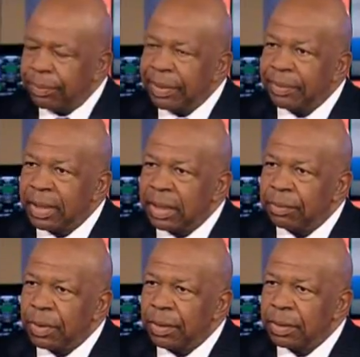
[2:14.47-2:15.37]
the people that
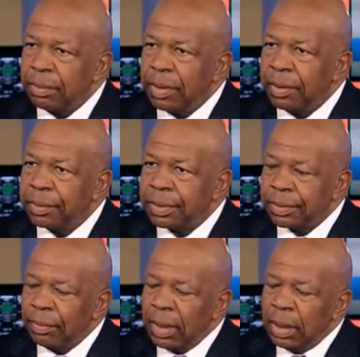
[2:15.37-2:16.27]
it would hurt the
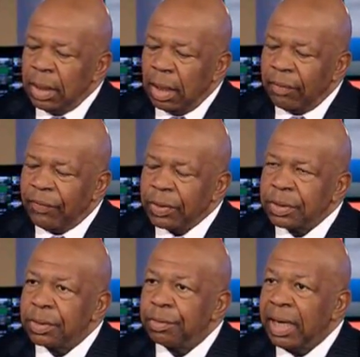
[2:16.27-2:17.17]
most are
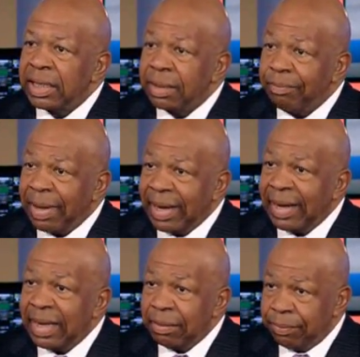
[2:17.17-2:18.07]
folks who are trying to
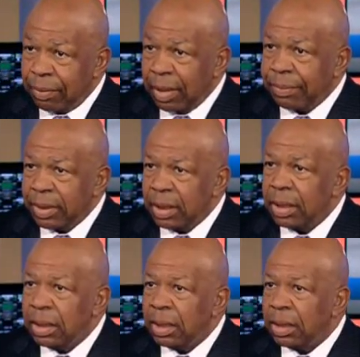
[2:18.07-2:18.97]
buy property. Right.
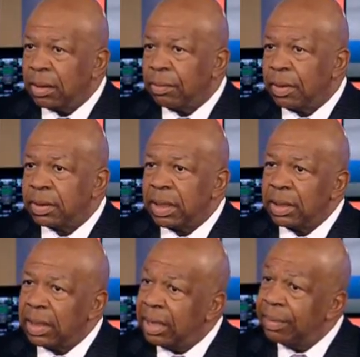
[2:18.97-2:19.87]
And in other words,
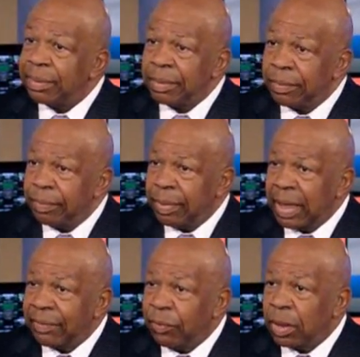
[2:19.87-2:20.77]
a lot of people are
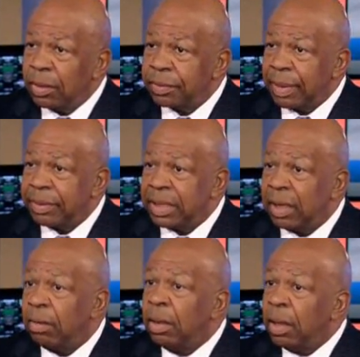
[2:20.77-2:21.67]
buying foreclosed property
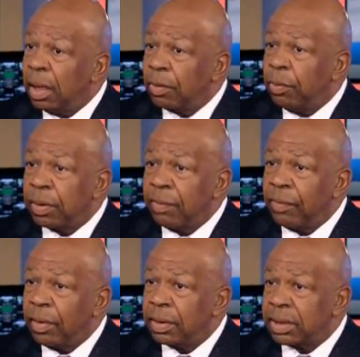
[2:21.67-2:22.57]
now. A quarter of
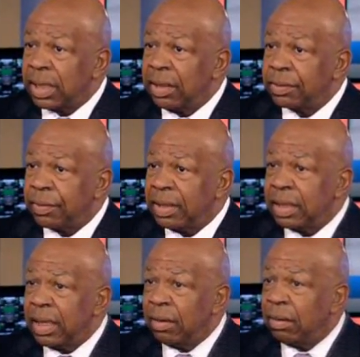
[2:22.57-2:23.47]
all the sales right
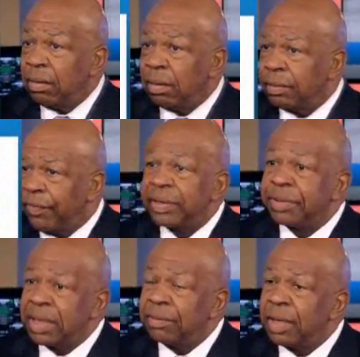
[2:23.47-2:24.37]
now,
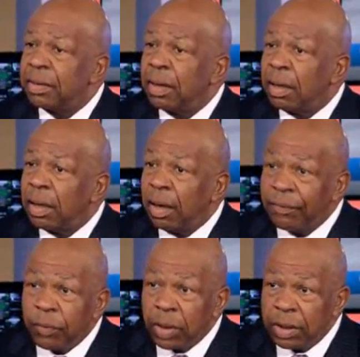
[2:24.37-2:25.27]
50% rather, are
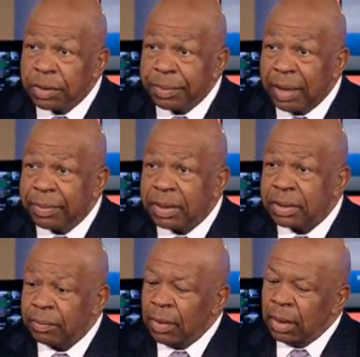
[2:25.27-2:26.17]
foreclosed
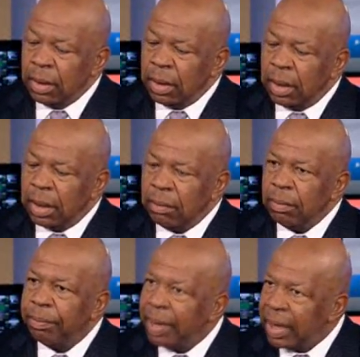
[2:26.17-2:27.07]
properties.
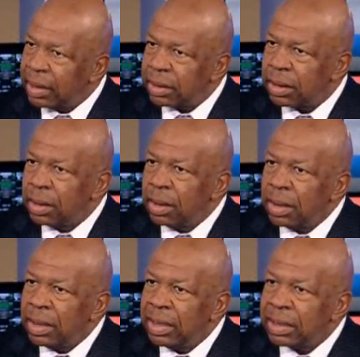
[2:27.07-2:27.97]
But
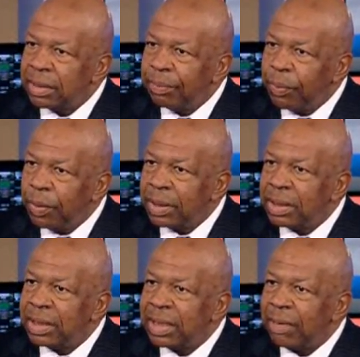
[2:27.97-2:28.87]
it is
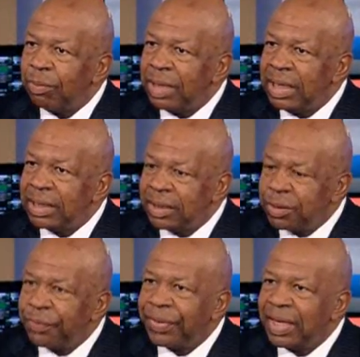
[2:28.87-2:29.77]
important that we
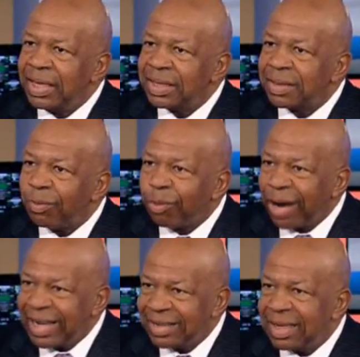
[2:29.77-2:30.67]
do things
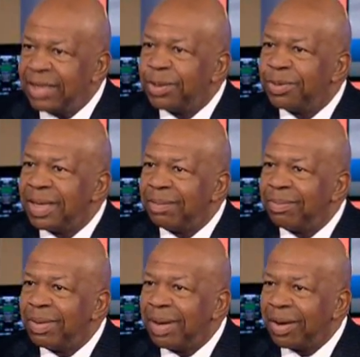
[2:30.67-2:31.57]
right and do
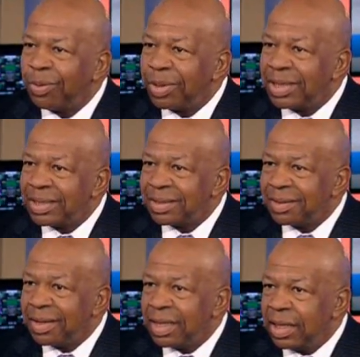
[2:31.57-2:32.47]
them according
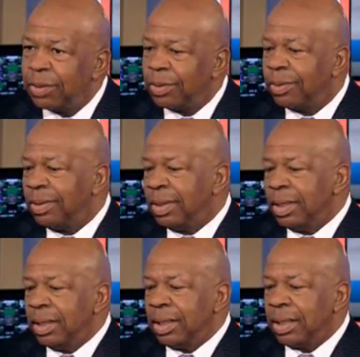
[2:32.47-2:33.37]
to the legal,
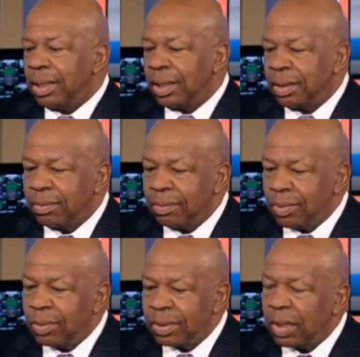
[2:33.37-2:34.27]

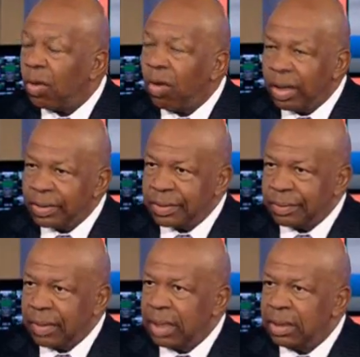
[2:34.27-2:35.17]
the
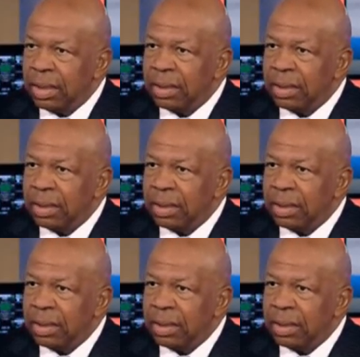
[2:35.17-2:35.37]
laws. And,